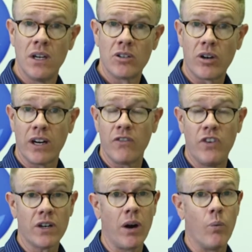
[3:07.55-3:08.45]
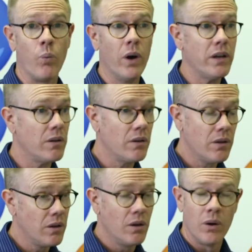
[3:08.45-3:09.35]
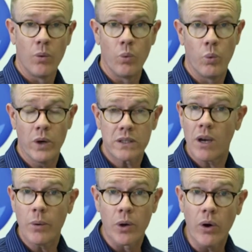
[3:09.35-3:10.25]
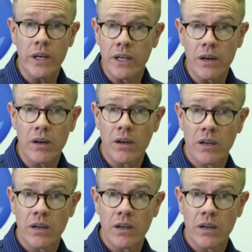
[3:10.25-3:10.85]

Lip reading: trying to figure out what's going on here.